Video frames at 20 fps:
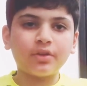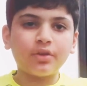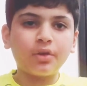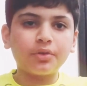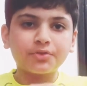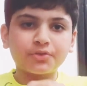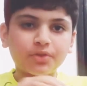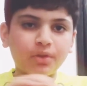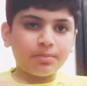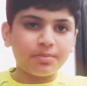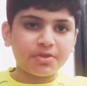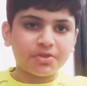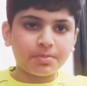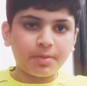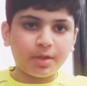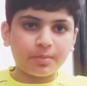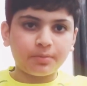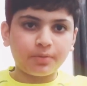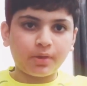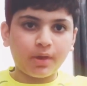know so much
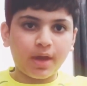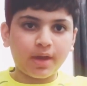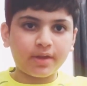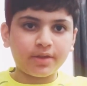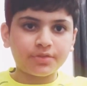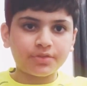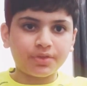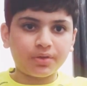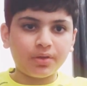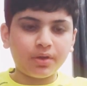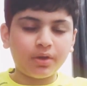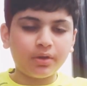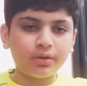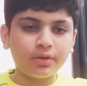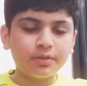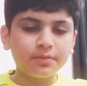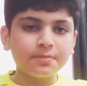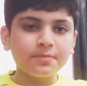about Bugatti Chiron,